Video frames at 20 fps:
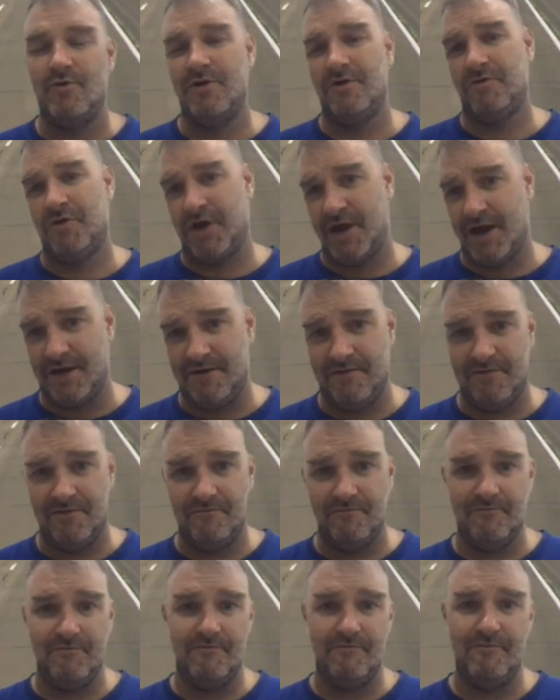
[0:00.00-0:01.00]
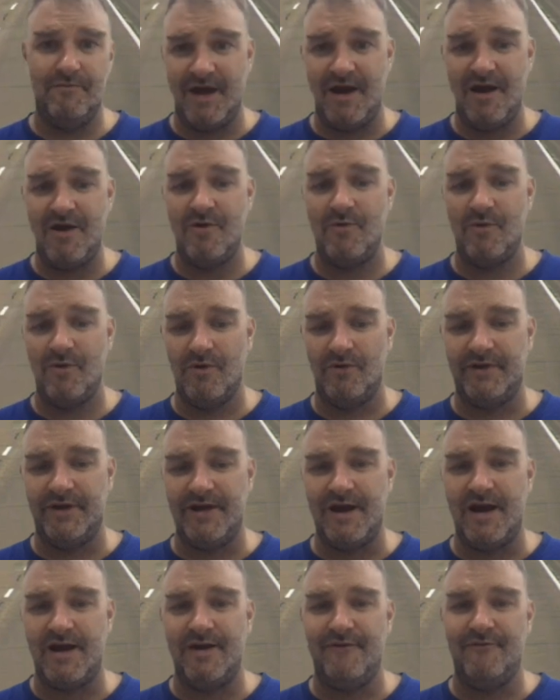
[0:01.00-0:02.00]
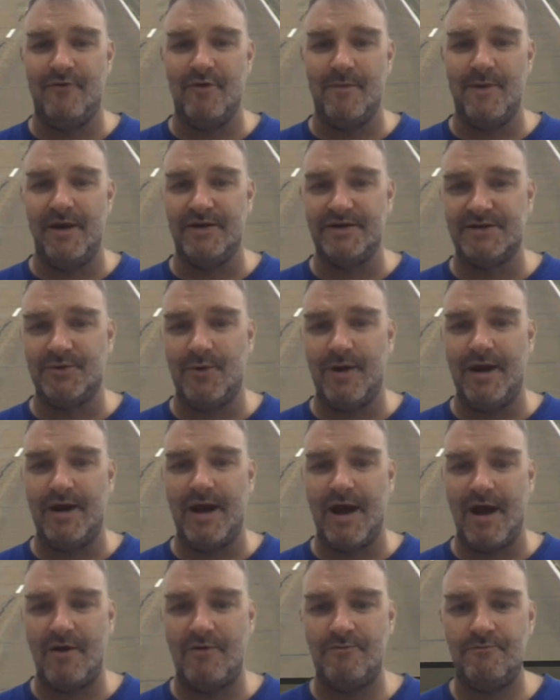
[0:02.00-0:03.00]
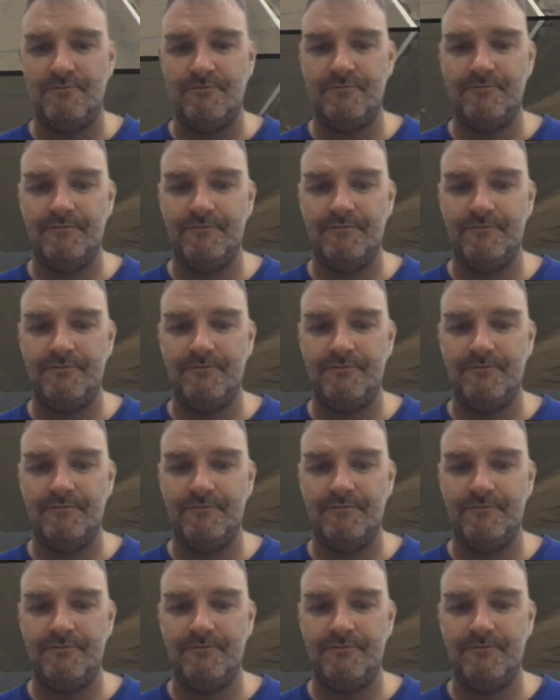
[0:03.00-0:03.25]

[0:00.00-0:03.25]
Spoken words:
We're getting there. We're only 94 miles away now.